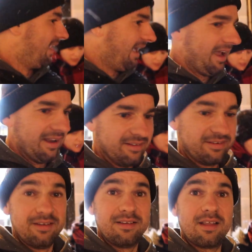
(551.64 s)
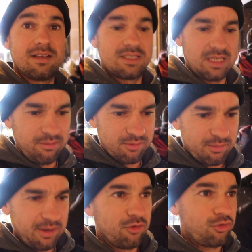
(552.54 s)
And that seems to
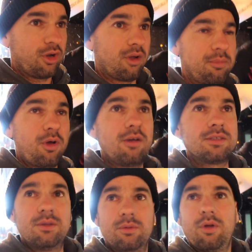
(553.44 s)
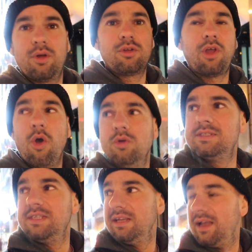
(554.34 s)
be the trick. I'm nice and
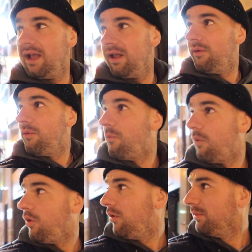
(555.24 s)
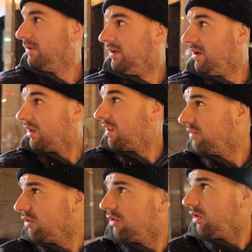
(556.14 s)
toasty and warm. I'd love
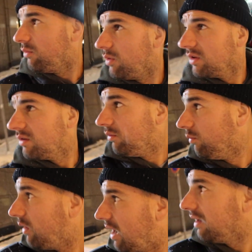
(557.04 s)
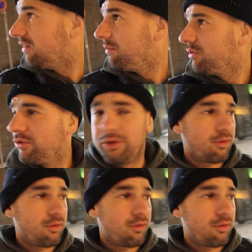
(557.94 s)
to know like what the uh, temperature